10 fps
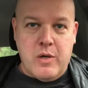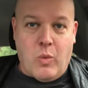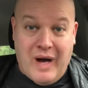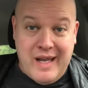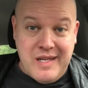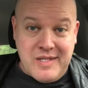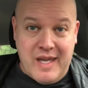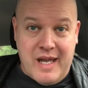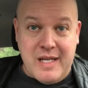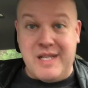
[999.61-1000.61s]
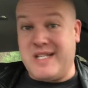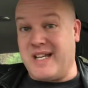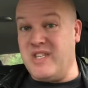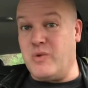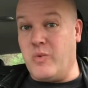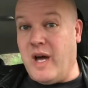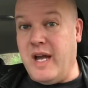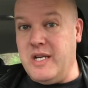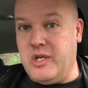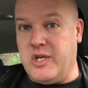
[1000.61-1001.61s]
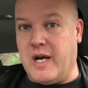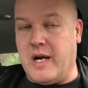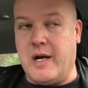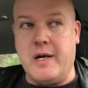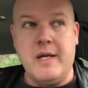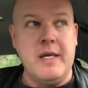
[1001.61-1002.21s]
Why is that? It's because of rideshare.